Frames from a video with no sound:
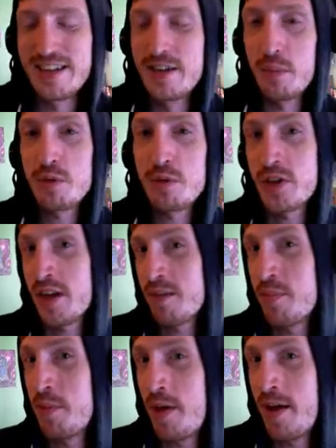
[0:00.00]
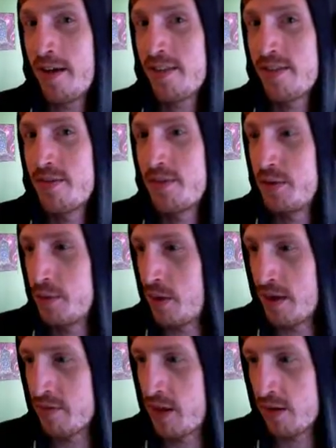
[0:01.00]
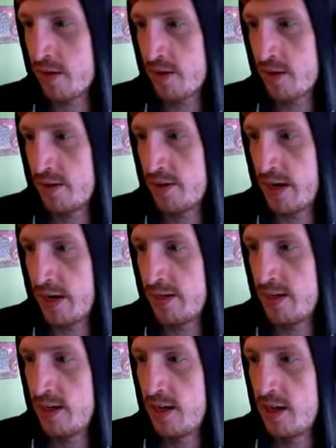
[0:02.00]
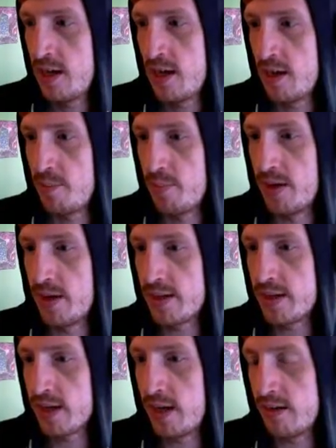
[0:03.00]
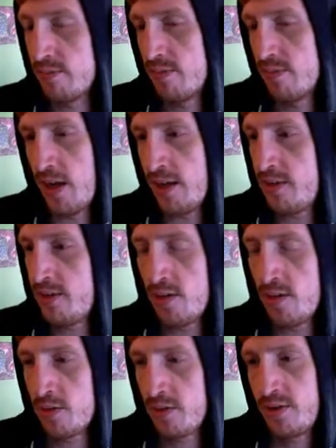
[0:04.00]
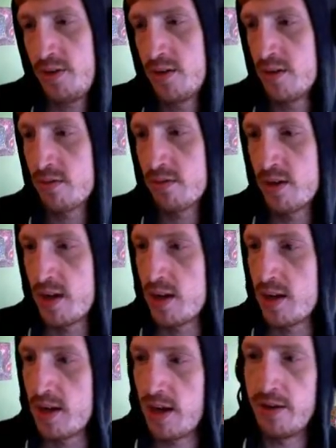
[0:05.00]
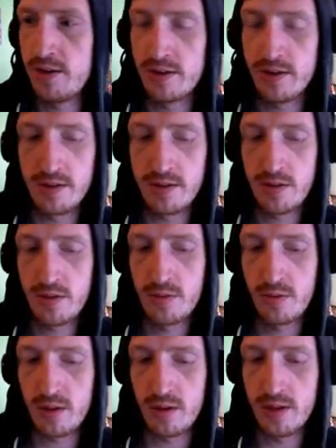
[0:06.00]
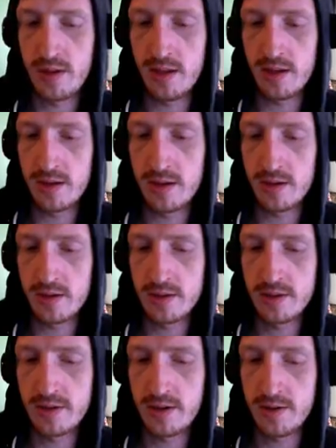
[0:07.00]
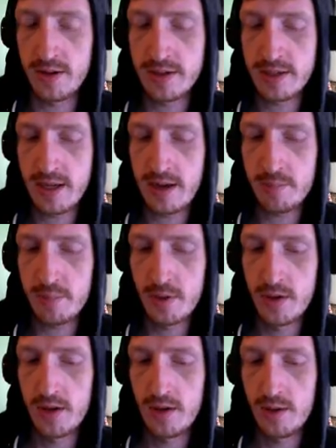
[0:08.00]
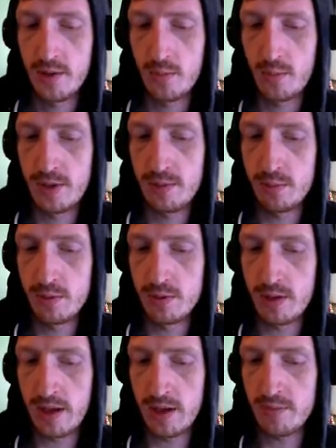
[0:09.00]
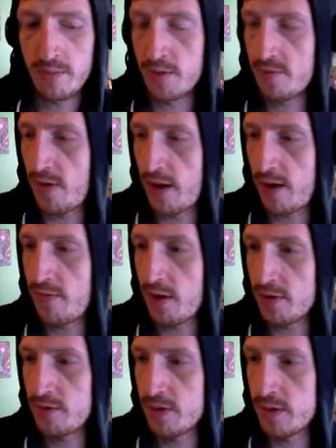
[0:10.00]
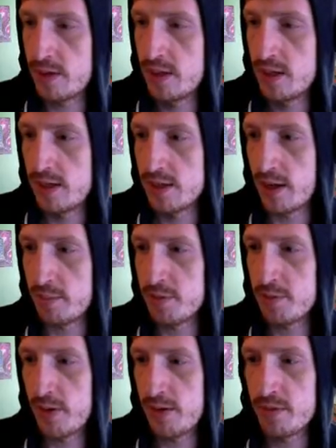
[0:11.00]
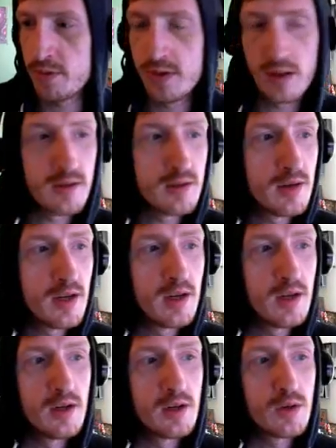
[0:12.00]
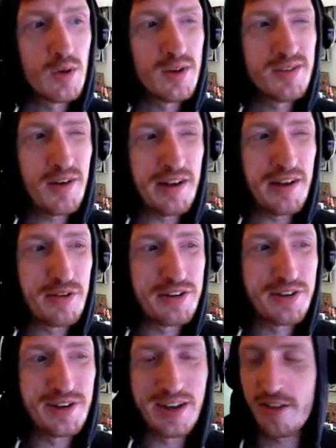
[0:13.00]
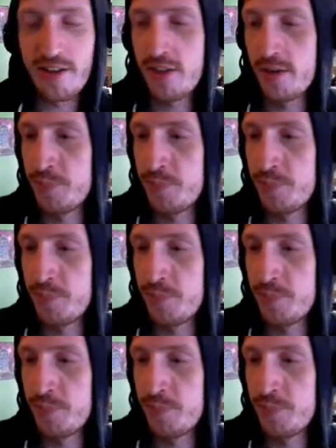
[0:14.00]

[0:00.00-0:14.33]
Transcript: Double check my math if you have a calculator handy. But that's almost, you know, and then the cherry on top, we will have 500 times 5 for another 2,500 health.